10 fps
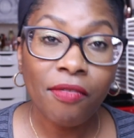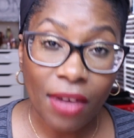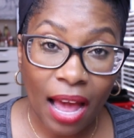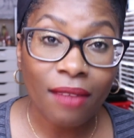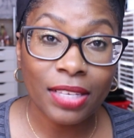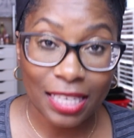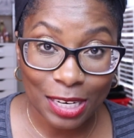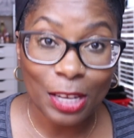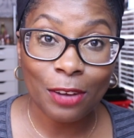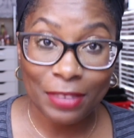five is
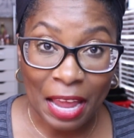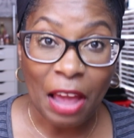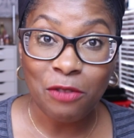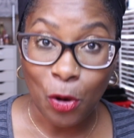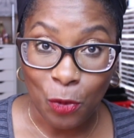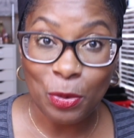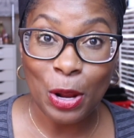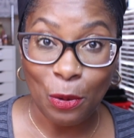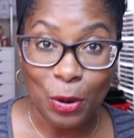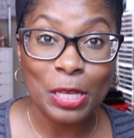enough to have open
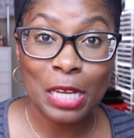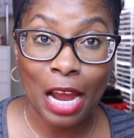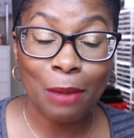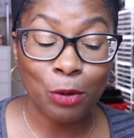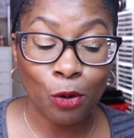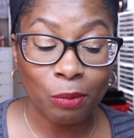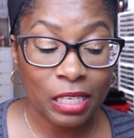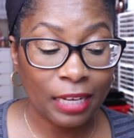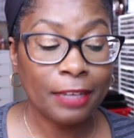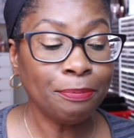at one time, you know what I'm
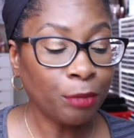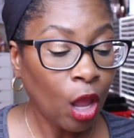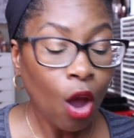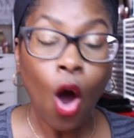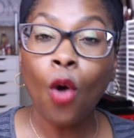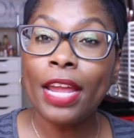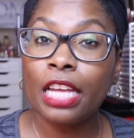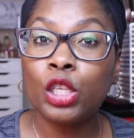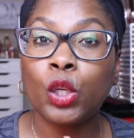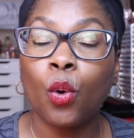saying? Okay,
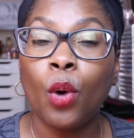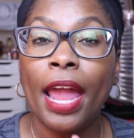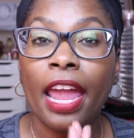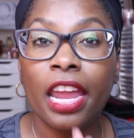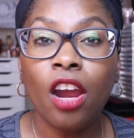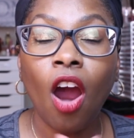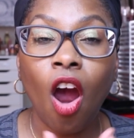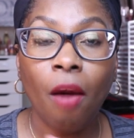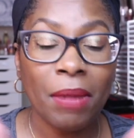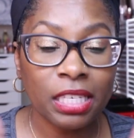so here
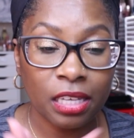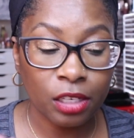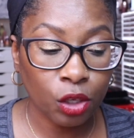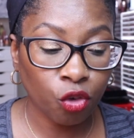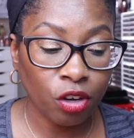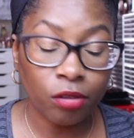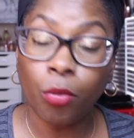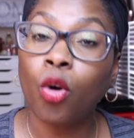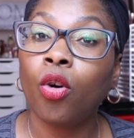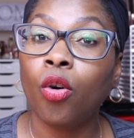are my sunscreens. I'm
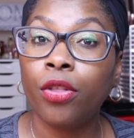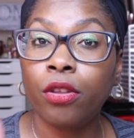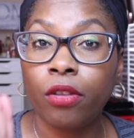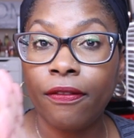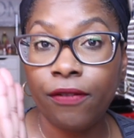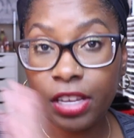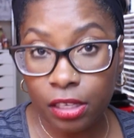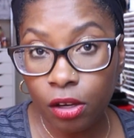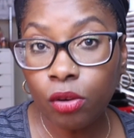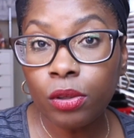gonna go through the
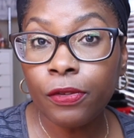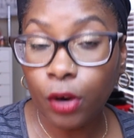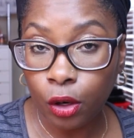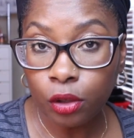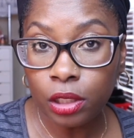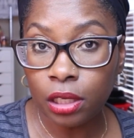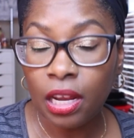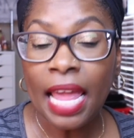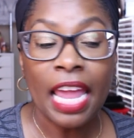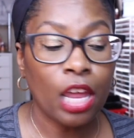physicals first
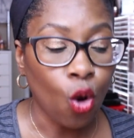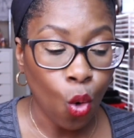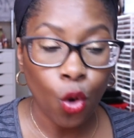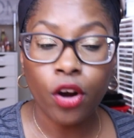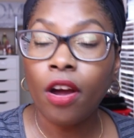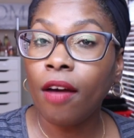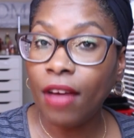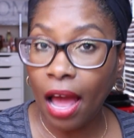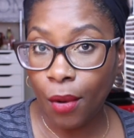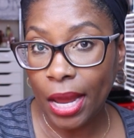in order of
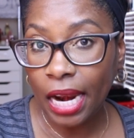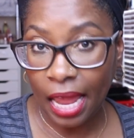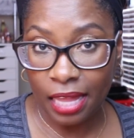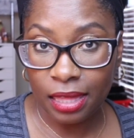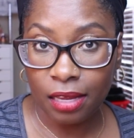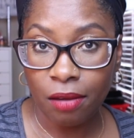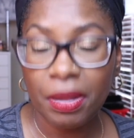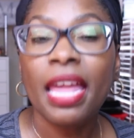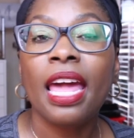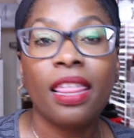how I like them,
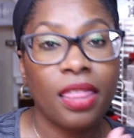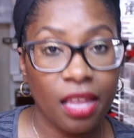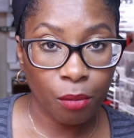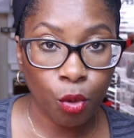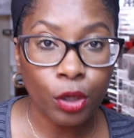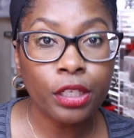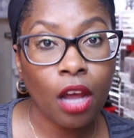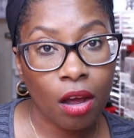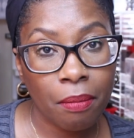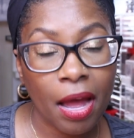and I'm gonna
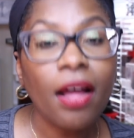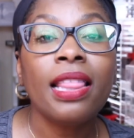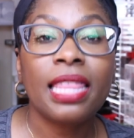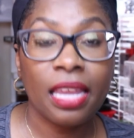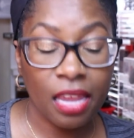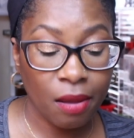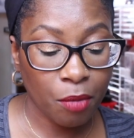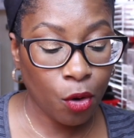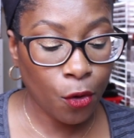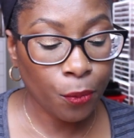talk about the
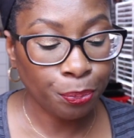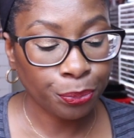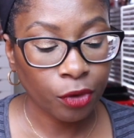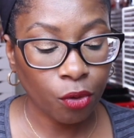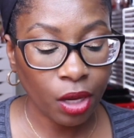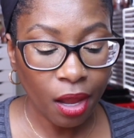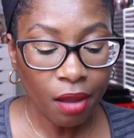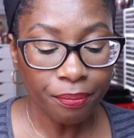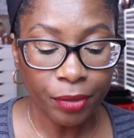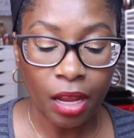chemical,
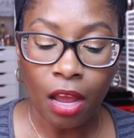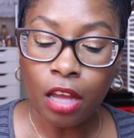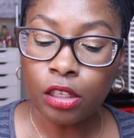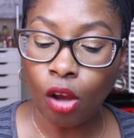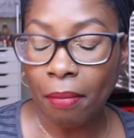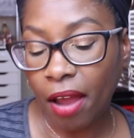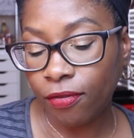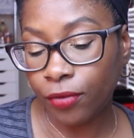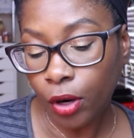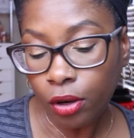okay? So my
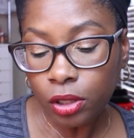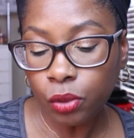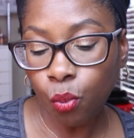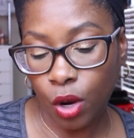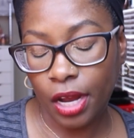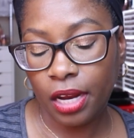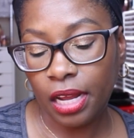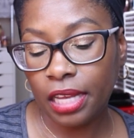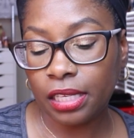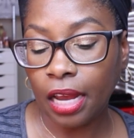first one
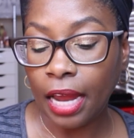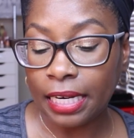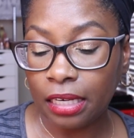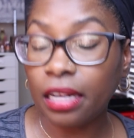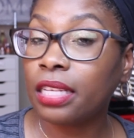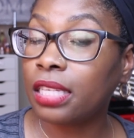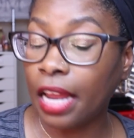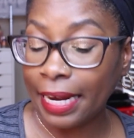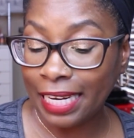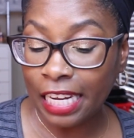is a, is
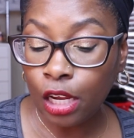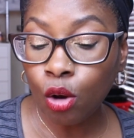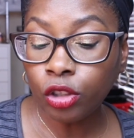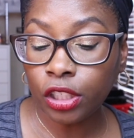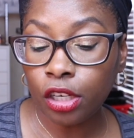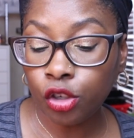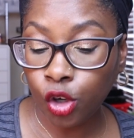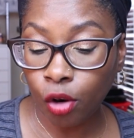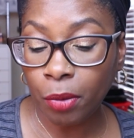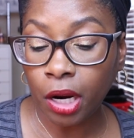a Neogen
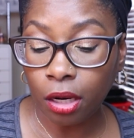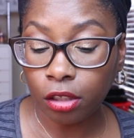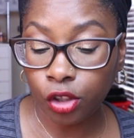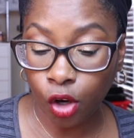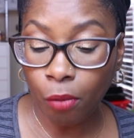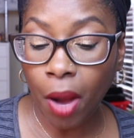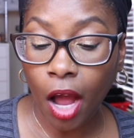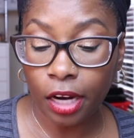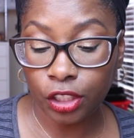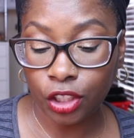Dermal,
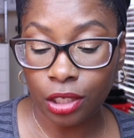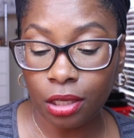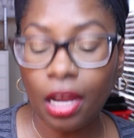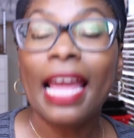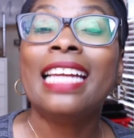Dermalogy,